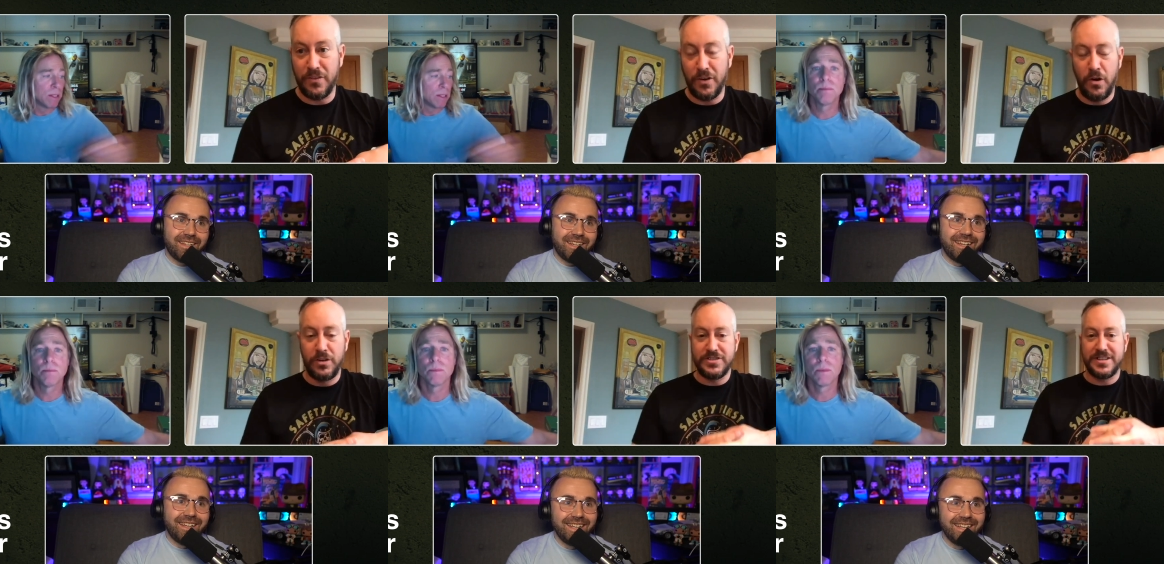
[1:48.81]
Speaker 1: the,
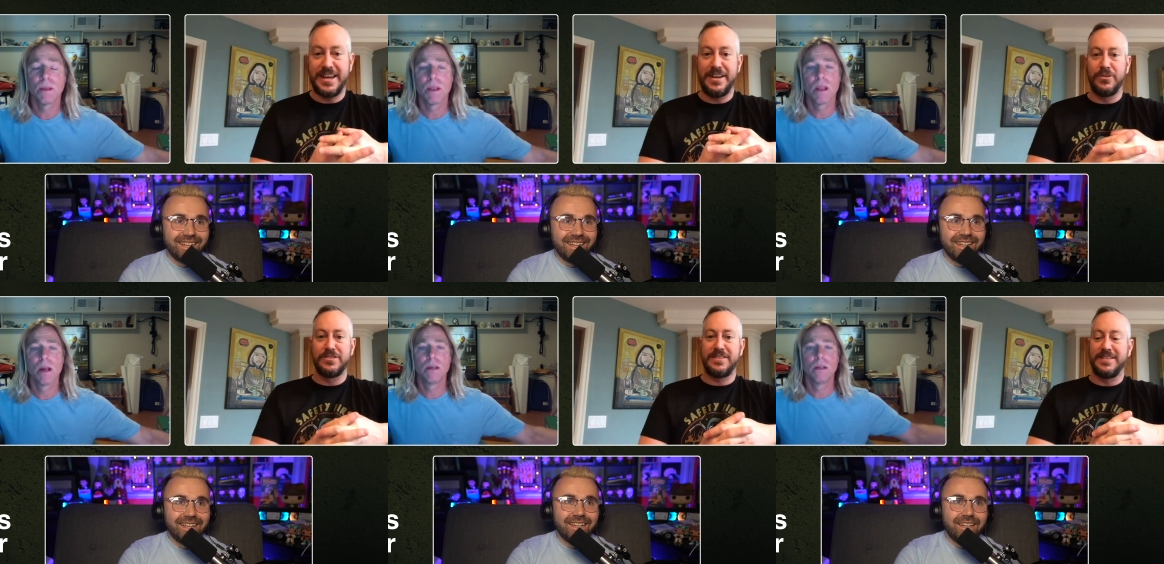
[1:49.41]
whole skit
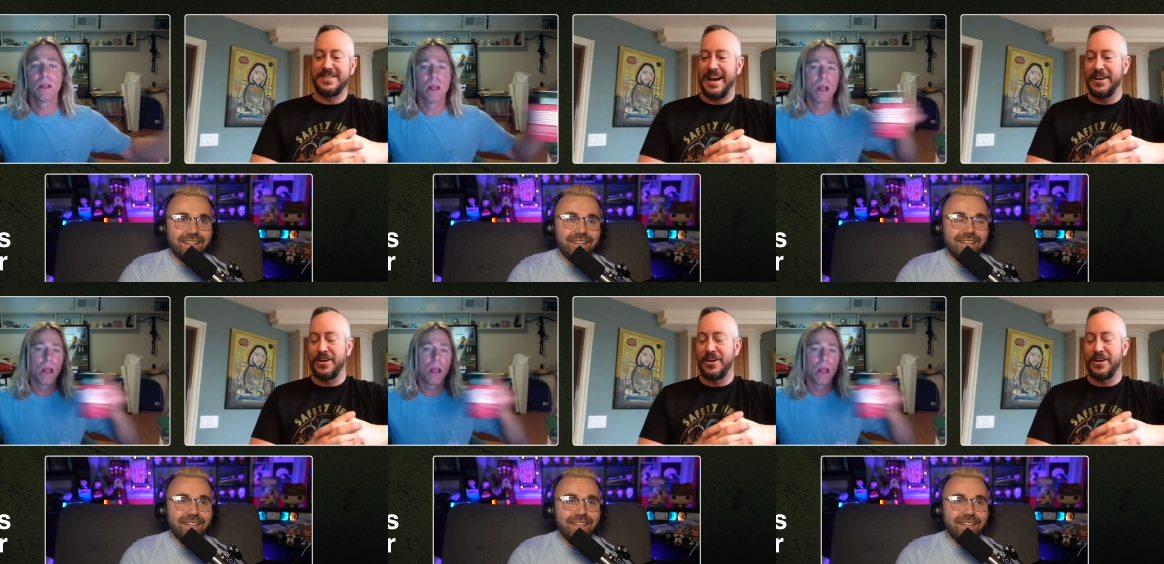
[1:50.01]
was designed